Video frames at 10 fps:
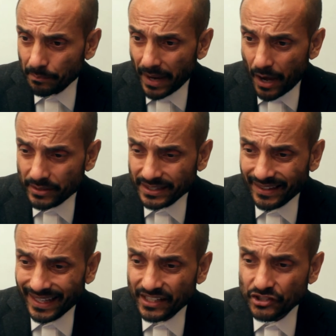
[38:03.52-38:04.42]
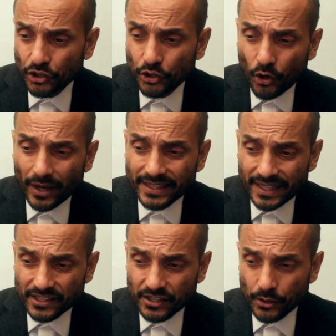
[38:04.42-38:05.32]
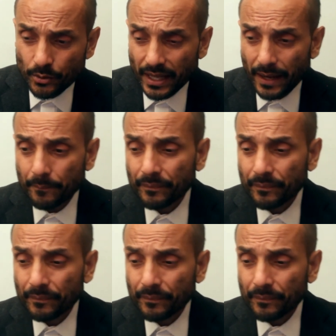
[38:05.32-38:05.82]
parents. I think it's a good idea to do that.